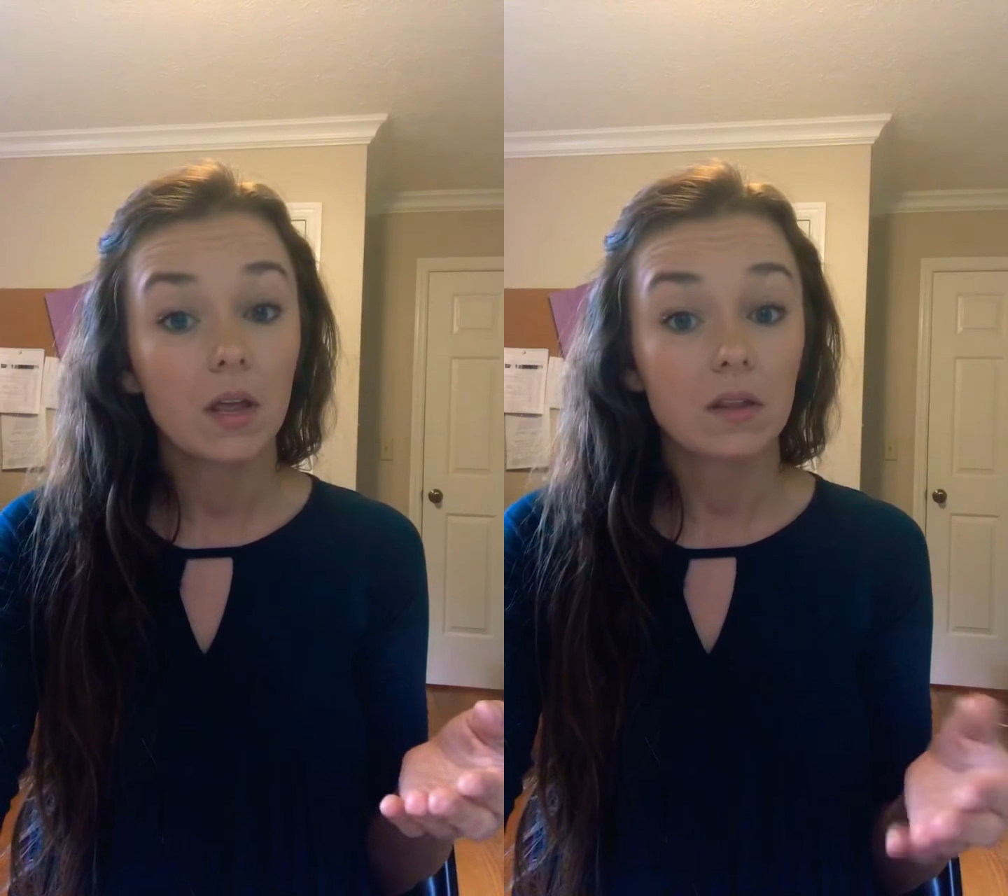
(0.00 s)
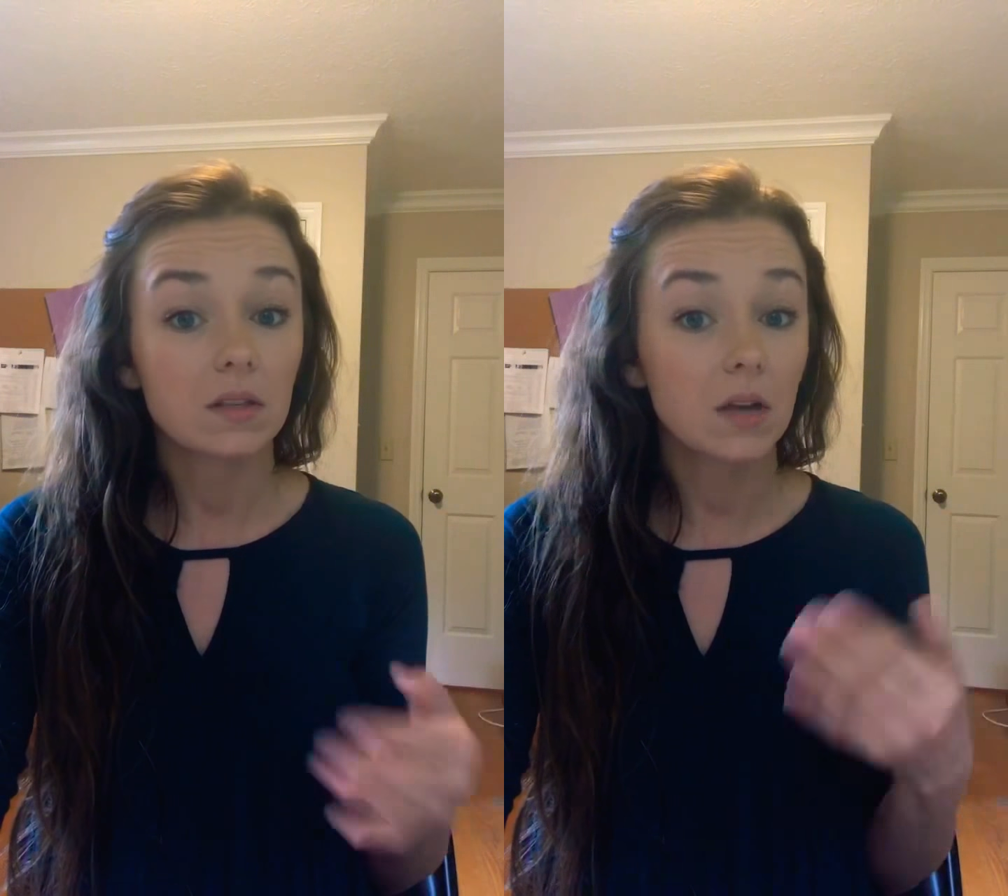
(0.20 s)

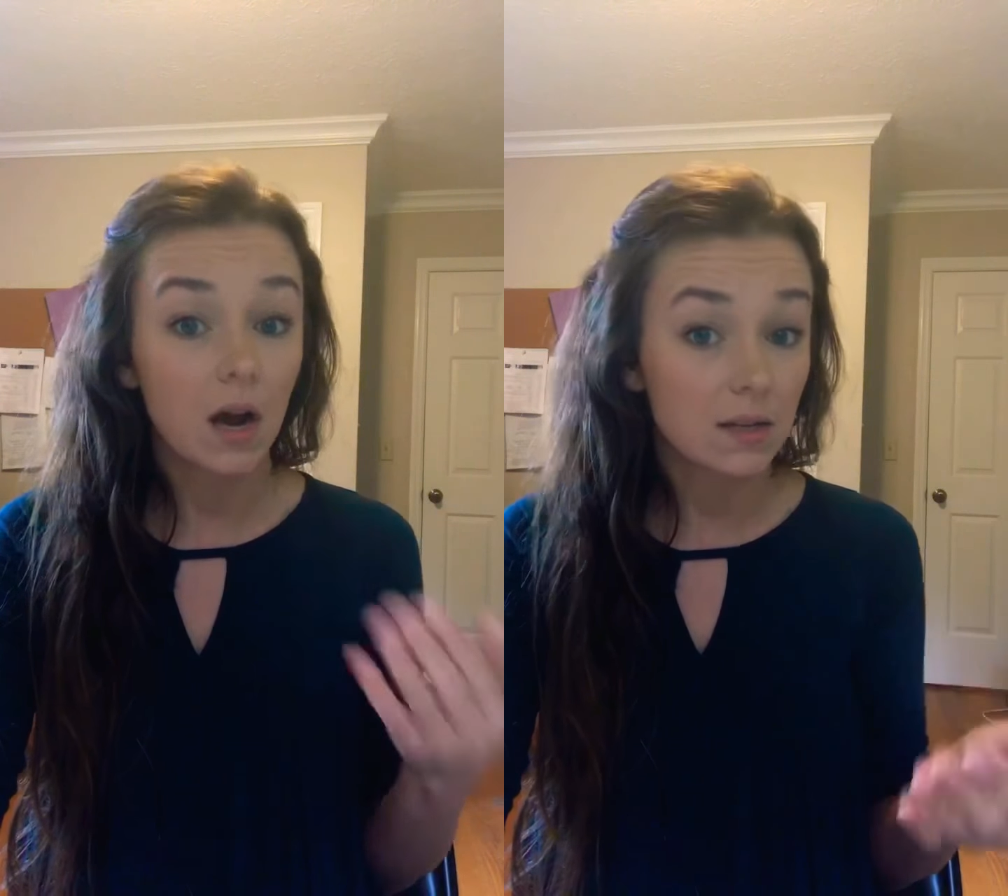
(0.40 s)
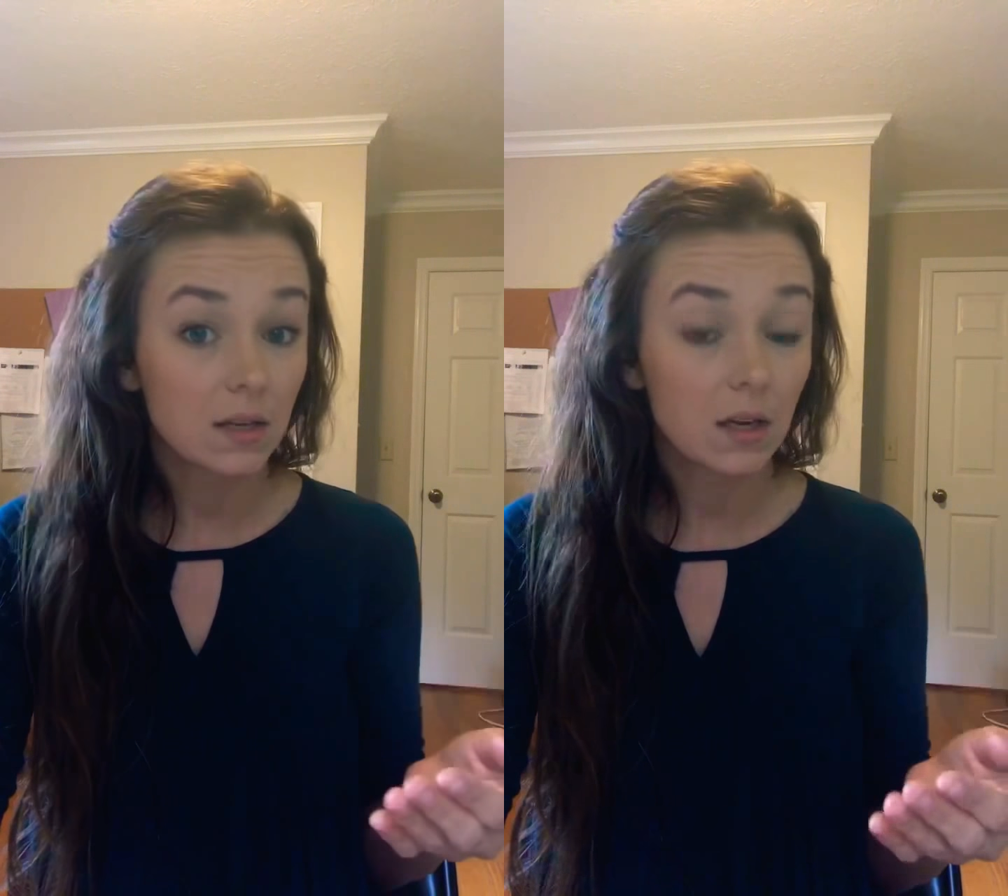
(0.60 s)
that's
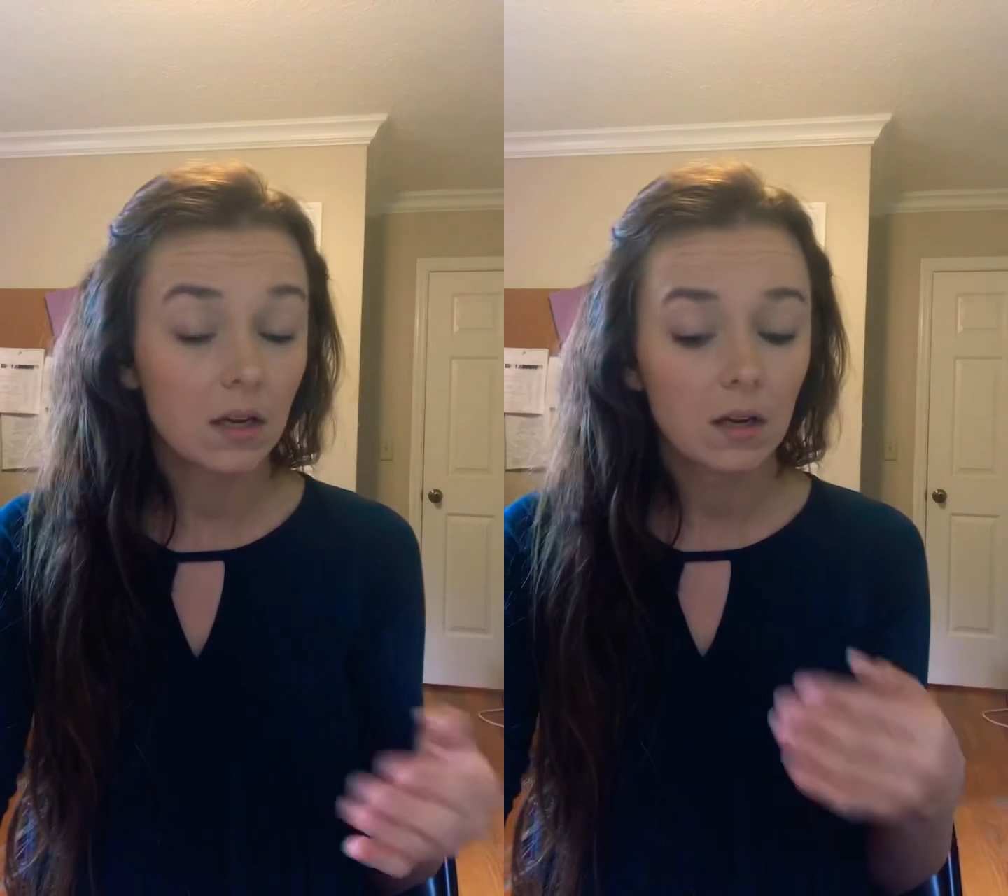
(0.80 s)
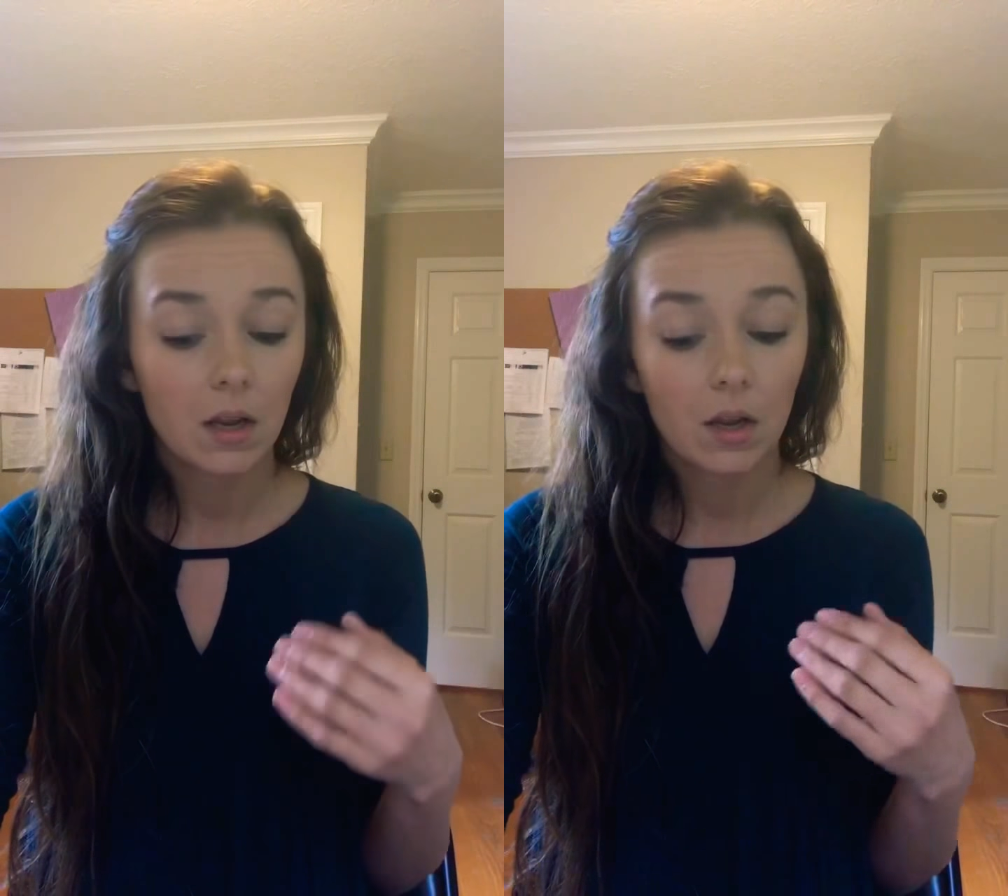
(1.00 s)
causing
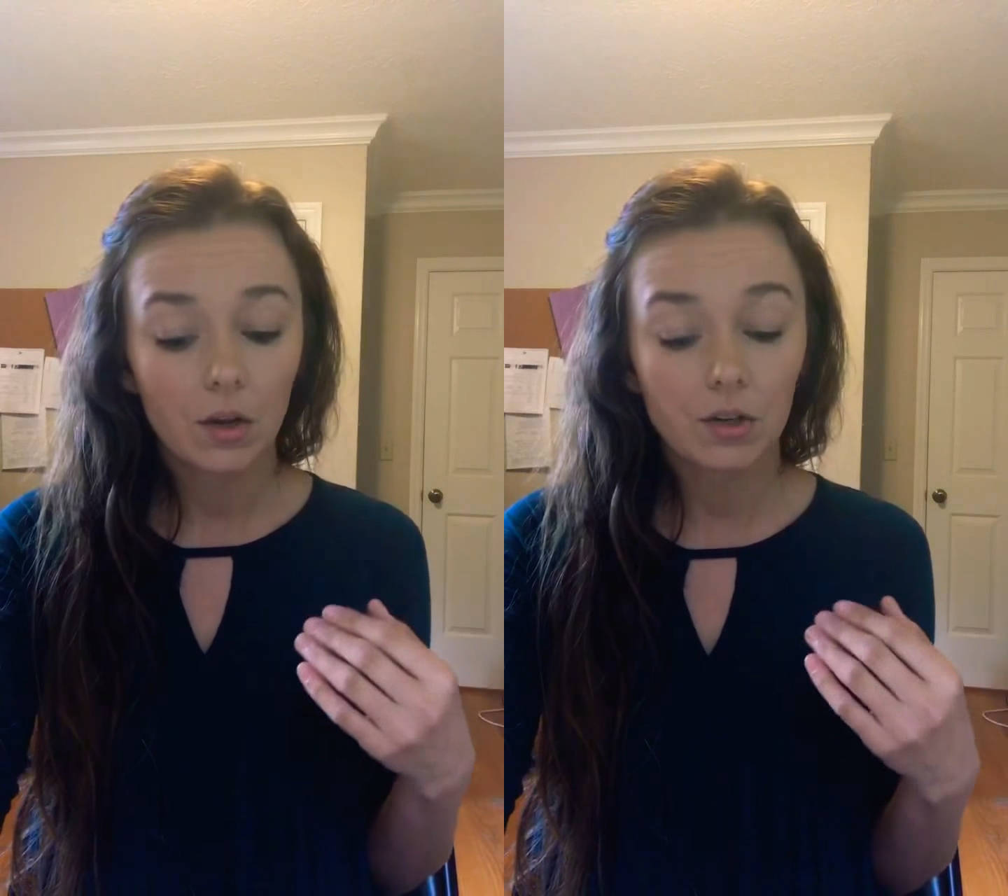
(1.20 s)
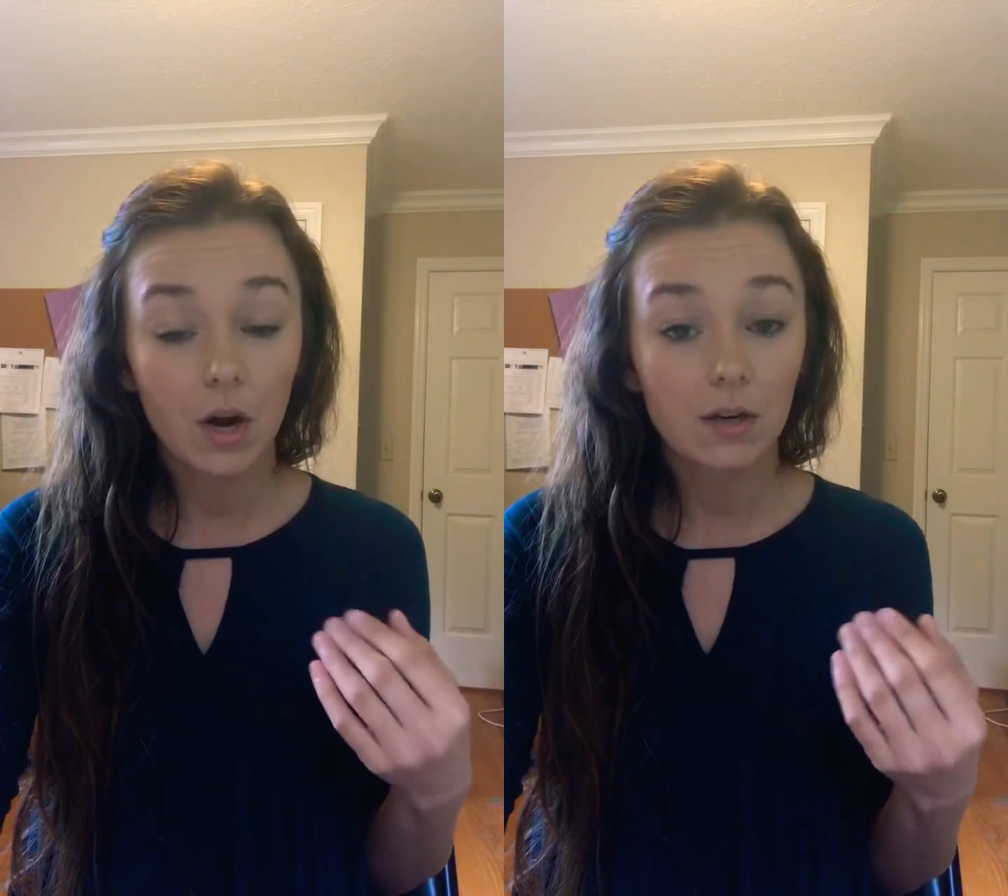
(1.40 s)
it,
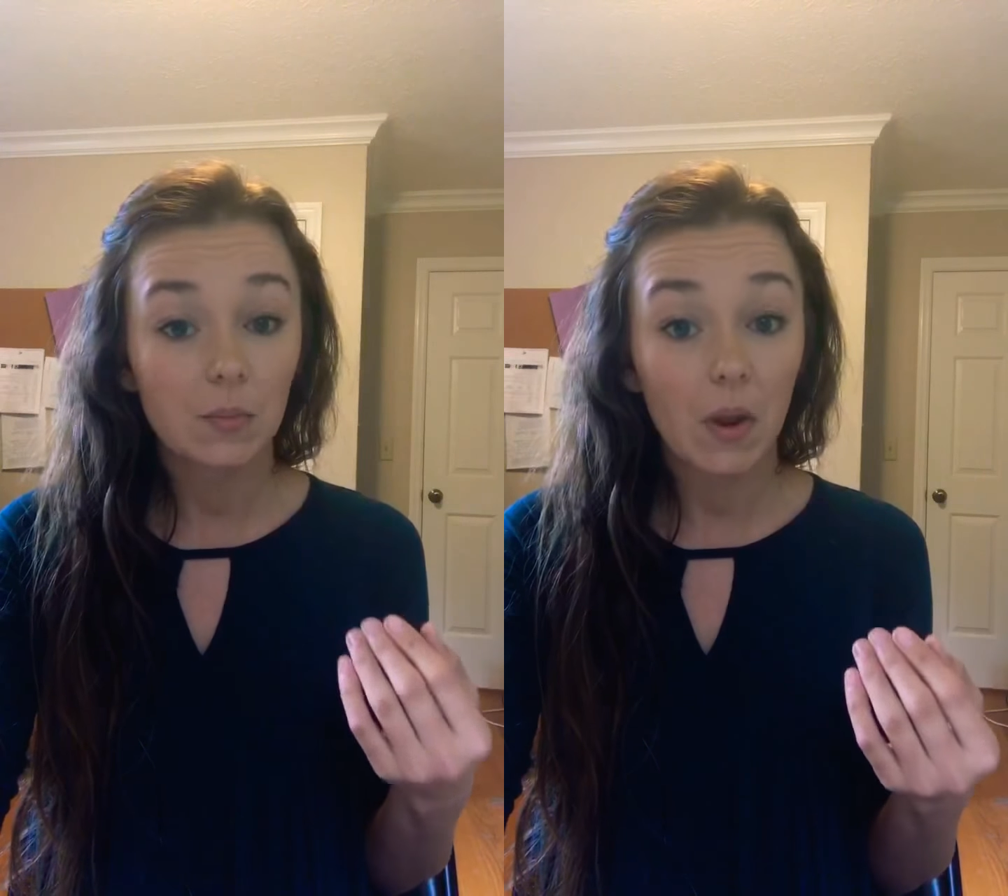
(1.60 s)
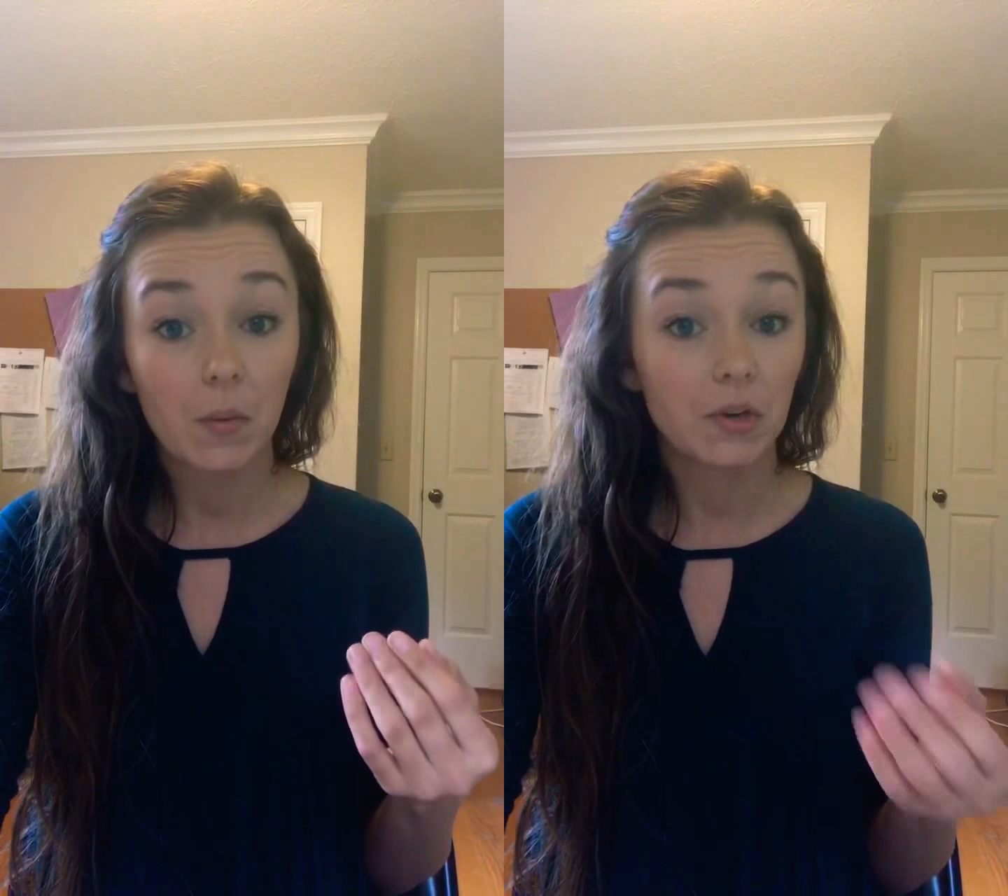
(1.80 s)
your doctor may